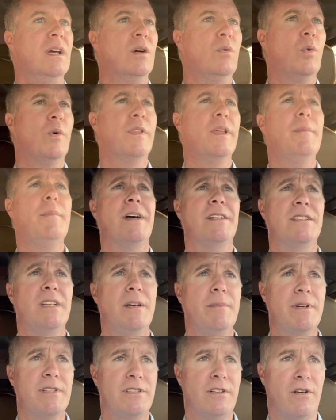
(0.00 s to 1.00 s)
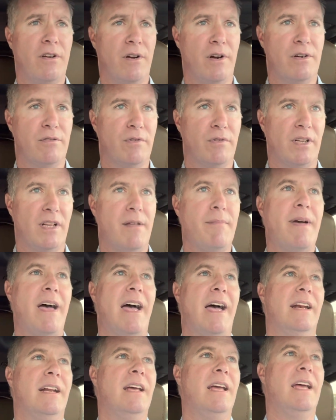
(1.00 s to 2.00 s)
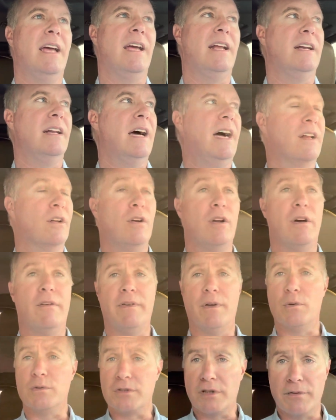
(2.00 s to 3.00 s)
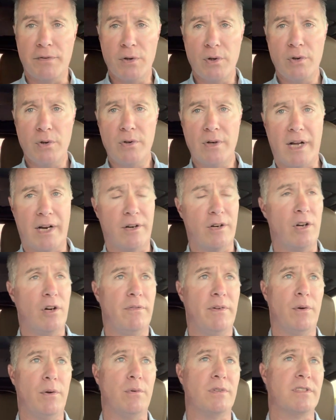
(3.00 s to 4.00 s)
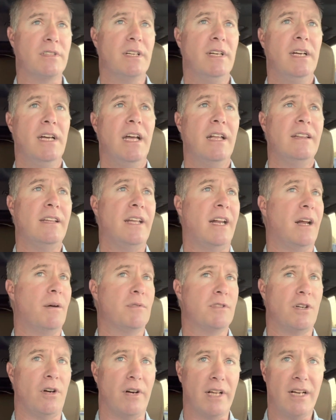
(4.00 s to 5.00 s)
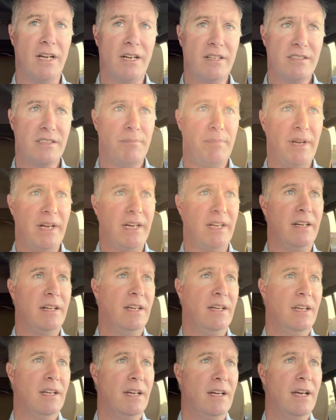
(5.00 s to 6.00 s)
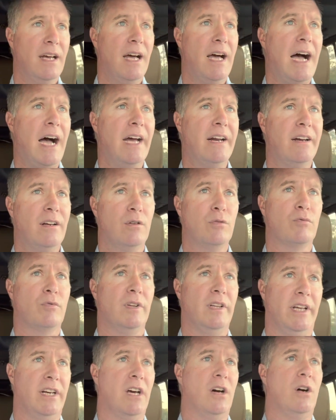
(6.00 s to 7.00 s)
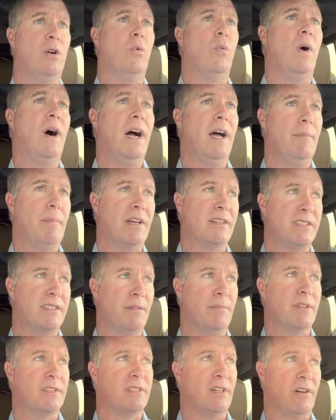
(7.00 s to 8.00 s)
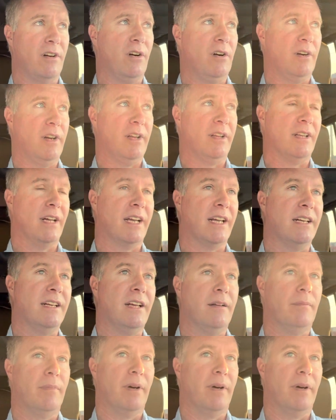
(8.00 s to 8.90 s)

Well, then my stomach started hurting really bad. And I don't know if it was the food, I don't know if it was that I was already constipated. I don't really know why my stomach started hurting like it did,